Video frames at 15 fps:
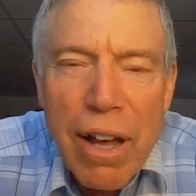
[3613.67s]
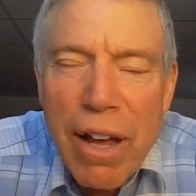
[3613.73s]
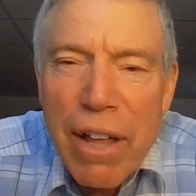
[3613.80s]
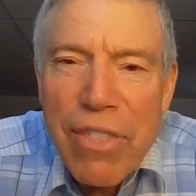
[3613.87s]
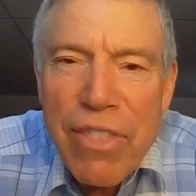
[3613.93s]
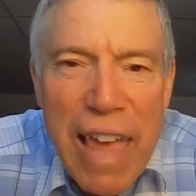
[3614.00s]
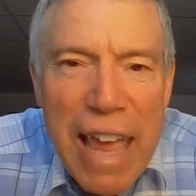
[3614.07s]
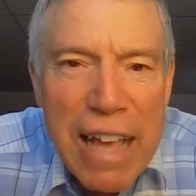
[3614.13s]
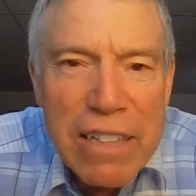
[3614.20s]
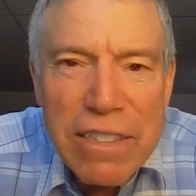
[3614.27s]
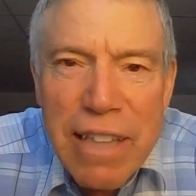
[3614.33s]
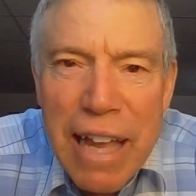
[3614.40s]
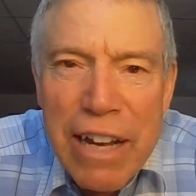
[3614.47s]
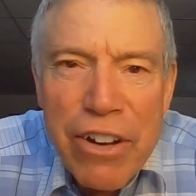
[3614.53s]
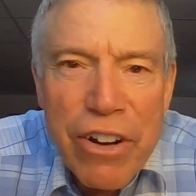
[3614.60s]

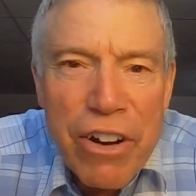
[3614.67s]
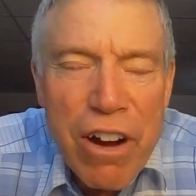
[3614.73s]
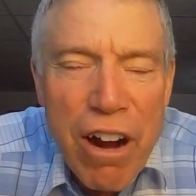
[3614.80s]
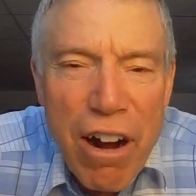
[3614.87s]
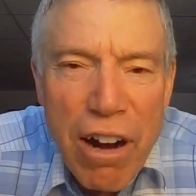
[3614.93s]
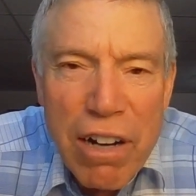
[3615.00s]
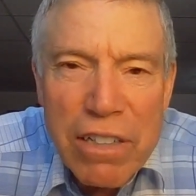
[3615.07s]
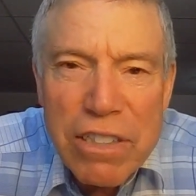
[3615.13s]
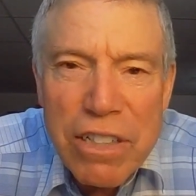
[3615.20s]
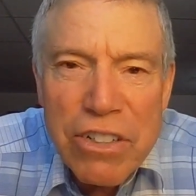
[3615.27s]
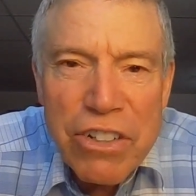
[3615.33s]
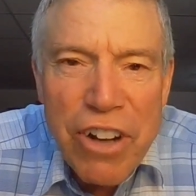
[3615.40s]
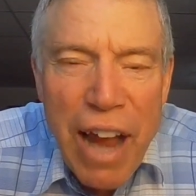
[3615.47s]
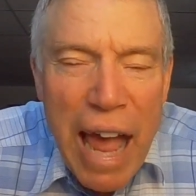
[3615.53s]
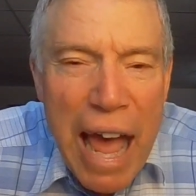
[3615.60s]
things like your cars and
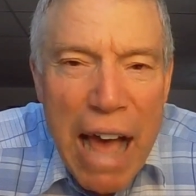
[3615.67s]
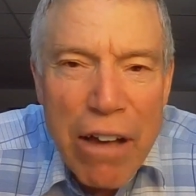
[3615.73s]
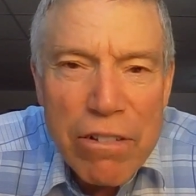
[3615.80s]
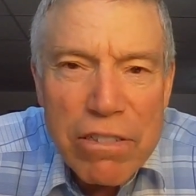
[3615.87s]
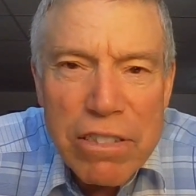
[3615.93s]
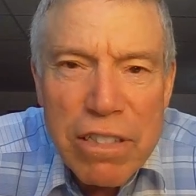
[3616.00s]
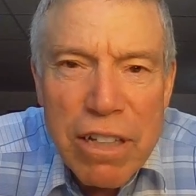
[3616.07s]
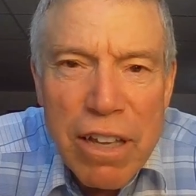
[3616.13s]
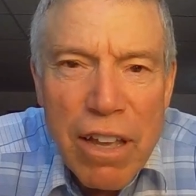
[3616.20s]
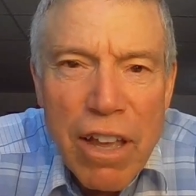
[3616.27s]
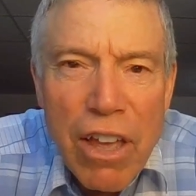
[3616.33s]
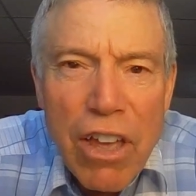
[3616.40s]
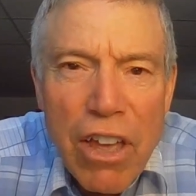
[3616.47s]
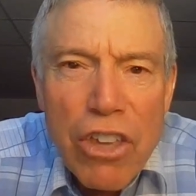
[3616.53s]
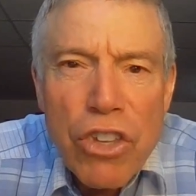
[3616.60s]
your house.
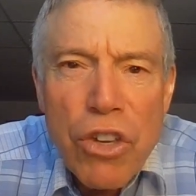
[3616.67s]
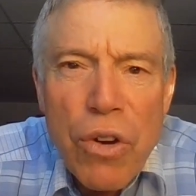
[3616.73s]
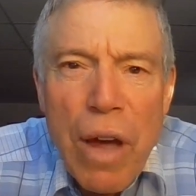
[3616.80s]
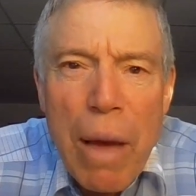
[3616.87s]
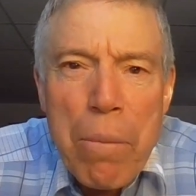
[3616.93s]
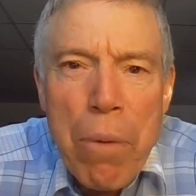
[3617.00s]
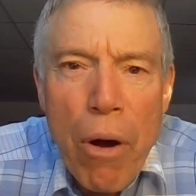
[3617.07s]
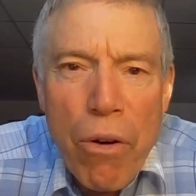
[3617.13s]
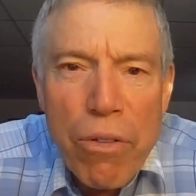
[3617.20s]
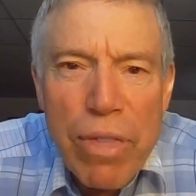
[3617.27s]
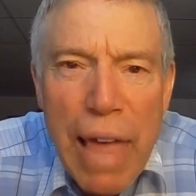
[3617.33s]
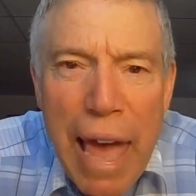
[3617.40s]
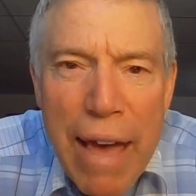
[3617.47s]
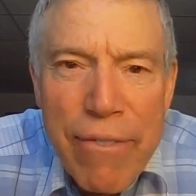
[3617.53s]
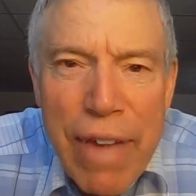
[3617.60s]
You
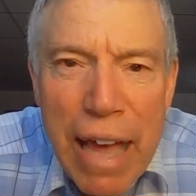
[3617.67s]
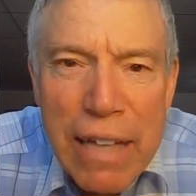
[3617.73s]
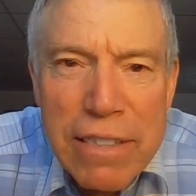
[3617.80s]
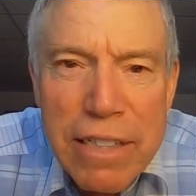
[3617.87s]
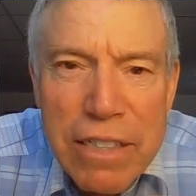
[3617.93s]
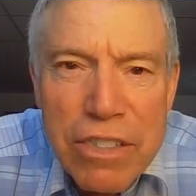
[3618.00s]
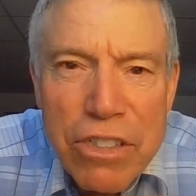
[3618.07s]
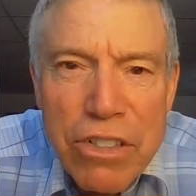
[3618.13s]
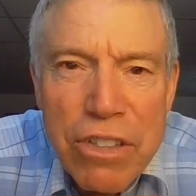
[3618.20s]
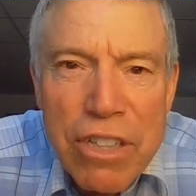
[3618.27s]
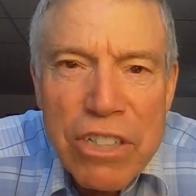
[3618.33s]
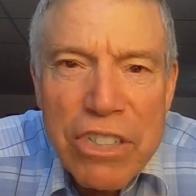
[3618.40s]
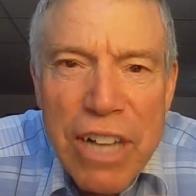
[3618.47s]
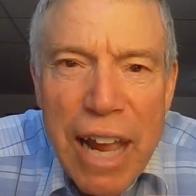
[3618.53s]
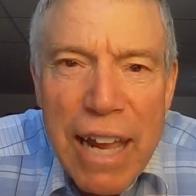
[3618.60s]
both have access to
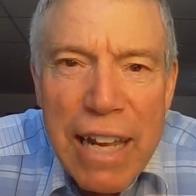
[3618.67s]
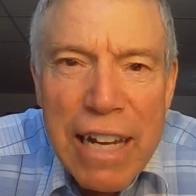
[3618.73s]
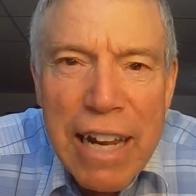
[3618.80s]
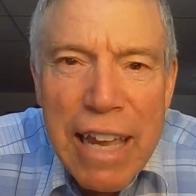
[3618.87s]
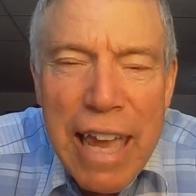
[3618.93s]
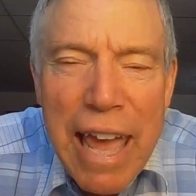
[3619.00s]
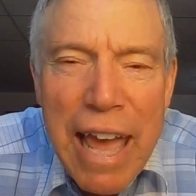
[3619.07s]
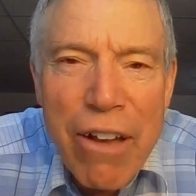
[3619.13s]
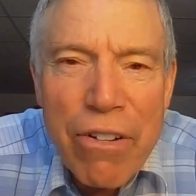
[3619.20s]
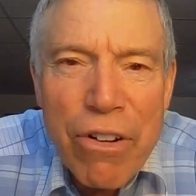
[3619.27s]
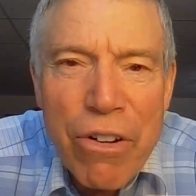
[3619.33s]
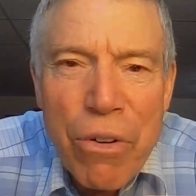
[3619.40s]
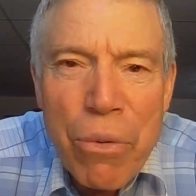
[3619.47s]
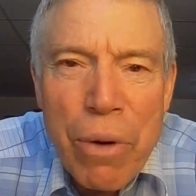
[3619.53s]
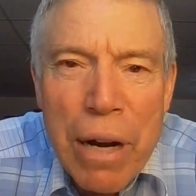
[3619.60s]
the checking account
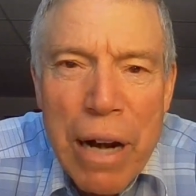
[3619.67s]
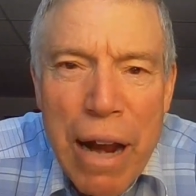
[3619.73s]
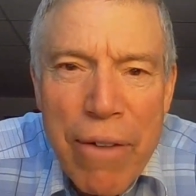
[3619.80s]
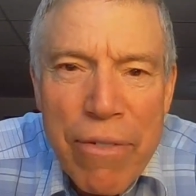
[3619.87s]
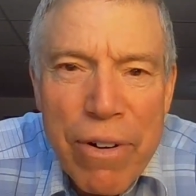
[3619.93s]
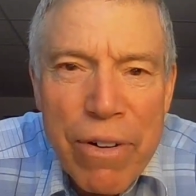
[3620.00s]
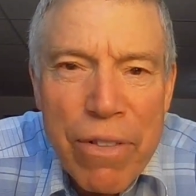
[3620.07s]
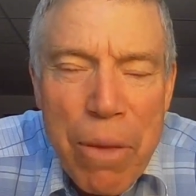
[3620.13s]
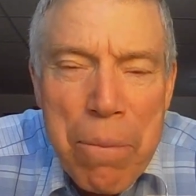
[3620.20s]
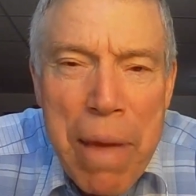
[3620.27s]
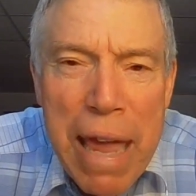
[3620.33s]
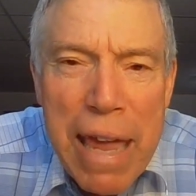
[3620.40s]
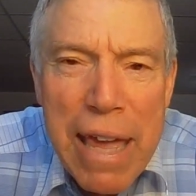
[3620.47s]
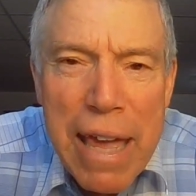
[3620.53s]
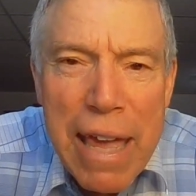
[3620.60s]
or whatever, the
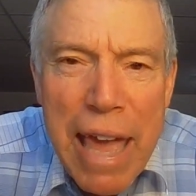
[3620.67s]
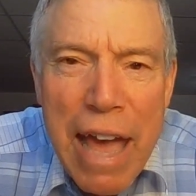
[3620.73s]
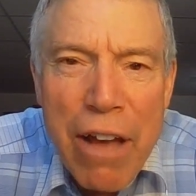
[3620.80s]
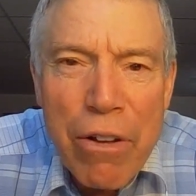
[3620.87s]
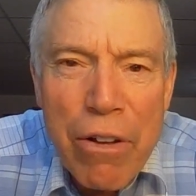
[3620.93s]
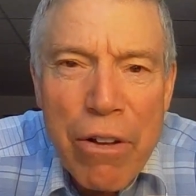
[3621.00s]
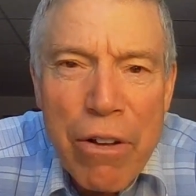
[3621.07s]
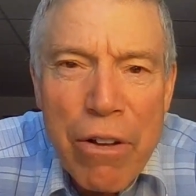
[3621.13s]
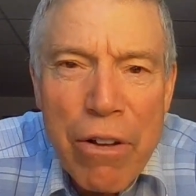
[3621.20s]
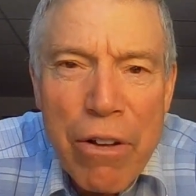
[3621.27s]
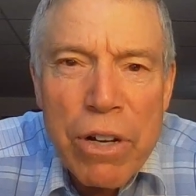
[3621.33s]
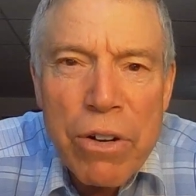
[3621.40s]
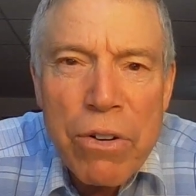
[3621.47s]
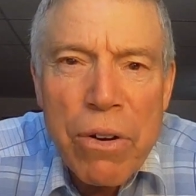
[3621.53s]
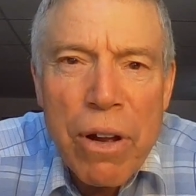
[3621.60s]
bank account where
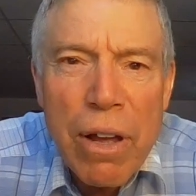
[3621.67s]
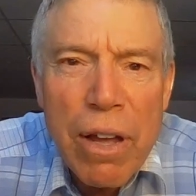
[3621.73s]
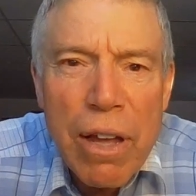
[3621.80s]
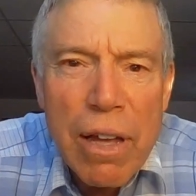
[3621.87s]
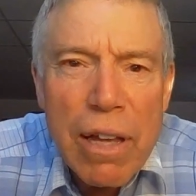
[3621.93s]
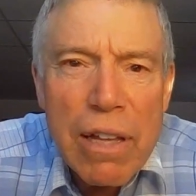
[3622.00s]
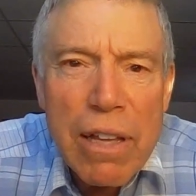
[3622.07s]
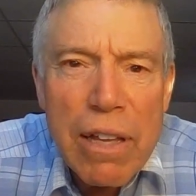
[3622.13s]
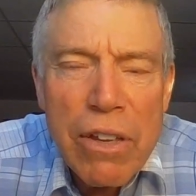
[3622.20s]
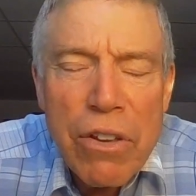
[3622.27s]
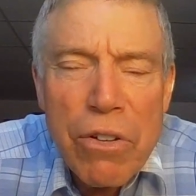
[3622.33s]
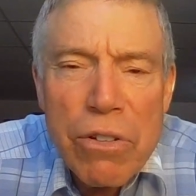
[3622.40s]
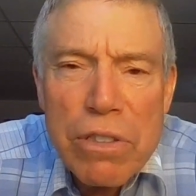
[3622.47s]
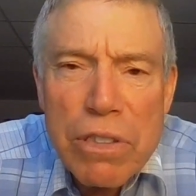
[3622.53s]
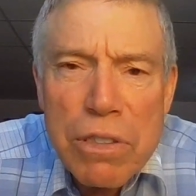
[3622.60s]

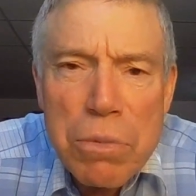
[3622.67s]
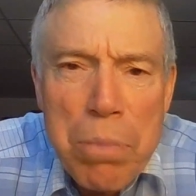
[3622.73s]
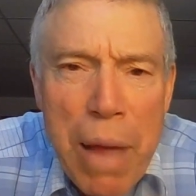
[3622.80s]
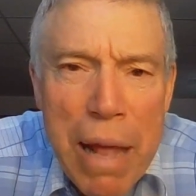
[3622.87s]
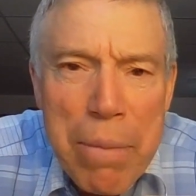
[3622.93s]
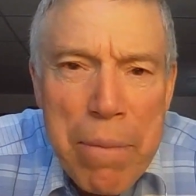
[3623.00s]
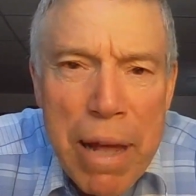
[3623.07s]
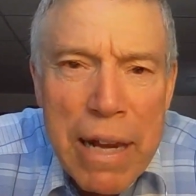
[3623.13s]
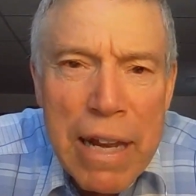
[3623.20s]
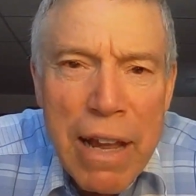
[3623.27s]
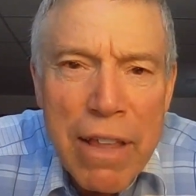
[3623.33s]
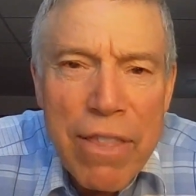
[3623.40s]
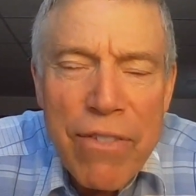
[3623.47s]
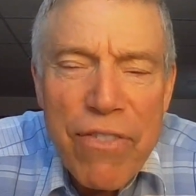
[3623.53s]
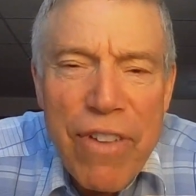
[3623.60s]
you spend money
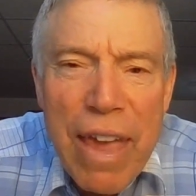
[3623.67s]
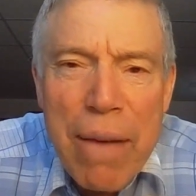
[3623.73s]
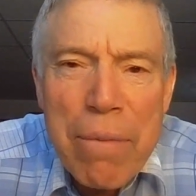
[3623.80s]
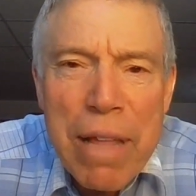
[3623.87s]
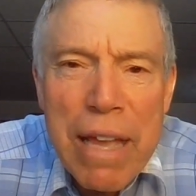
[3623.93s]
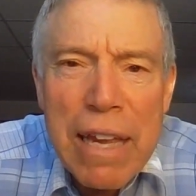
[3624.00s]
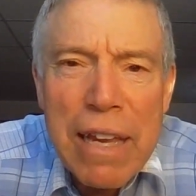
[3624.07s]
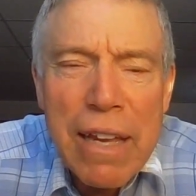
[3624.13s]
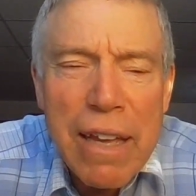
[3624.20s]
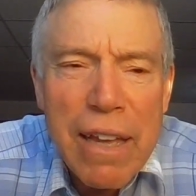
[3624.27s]
on the family,